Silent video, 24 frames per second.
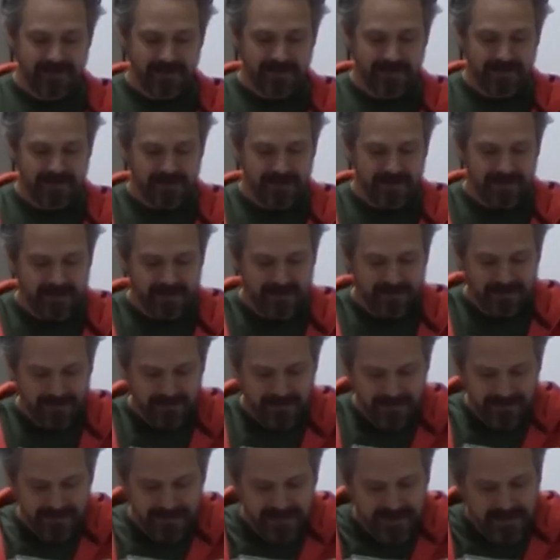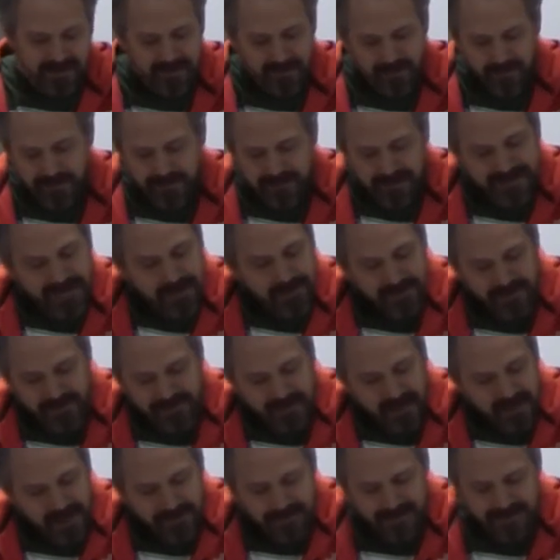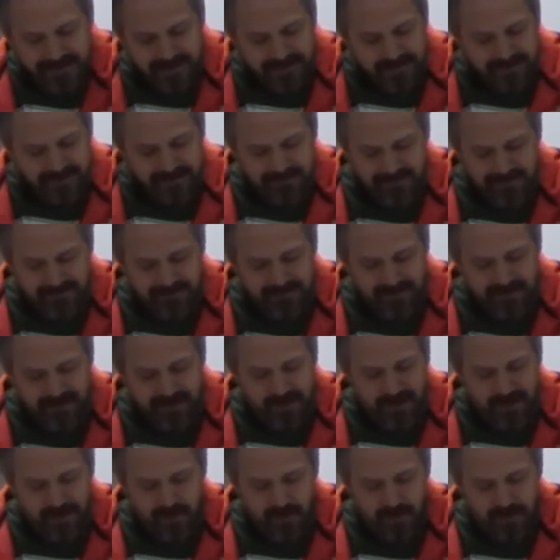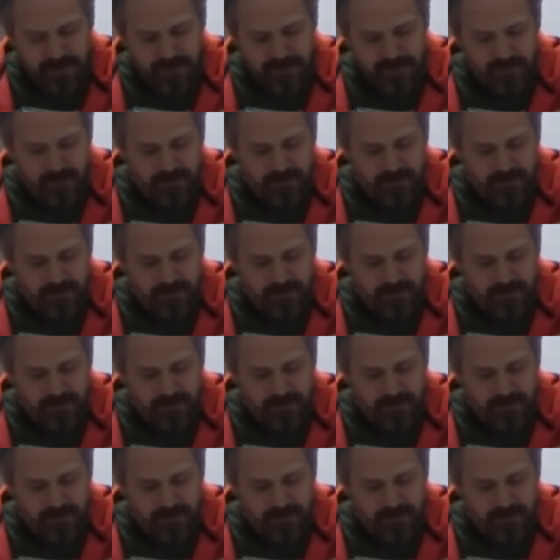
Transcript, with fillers: Uh, the second one, doubting Thomas, John 20,